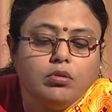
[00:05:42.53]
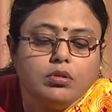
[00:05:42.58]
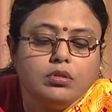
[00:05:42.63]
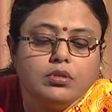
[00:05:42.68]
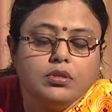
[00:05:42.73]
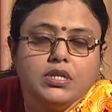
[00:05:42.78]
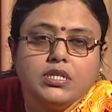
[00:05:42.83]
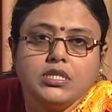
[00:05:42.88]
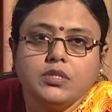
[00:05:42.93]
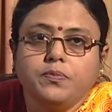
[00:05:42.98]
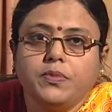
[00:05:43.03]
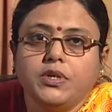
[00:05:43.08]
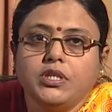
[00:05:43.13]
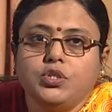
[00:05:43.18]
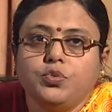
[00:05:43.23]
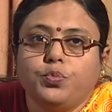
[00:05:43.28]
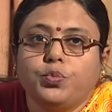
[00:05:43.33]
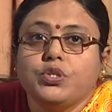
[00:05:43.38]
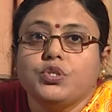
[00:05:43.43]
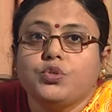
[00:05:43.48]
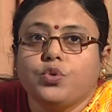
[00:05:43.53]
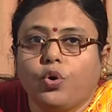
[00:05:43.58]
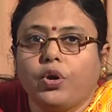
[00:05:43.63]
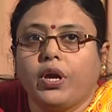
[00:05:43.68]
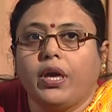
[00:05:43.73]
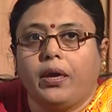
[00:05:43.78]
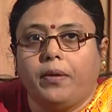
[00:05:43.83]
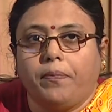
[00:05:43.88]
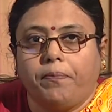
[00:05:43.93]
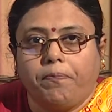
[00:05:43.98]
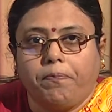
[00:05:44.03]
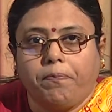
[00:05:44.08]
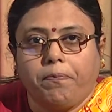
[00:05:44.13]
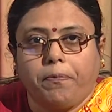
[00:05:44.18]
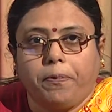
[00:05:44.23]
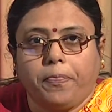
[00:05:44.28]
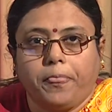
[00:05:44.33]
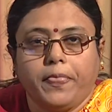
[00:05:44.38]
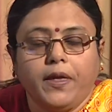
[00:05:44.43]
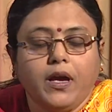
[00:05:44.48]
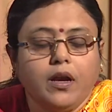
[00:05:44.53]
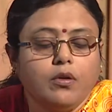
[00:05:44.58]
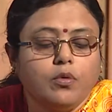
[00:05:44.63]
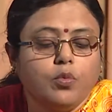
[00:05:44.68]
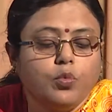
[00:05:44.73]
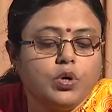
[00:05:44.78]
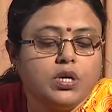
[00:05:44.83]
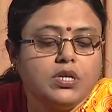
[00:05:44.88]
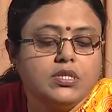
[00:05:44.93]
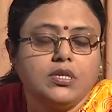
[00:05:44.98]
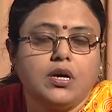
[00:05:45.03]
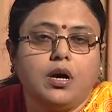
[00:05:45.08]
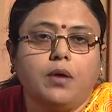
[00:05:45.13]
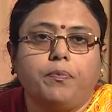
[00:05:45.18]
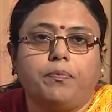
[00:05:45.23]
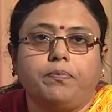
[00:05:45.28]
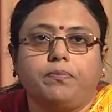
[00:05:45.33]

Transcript: this much was okay. There was a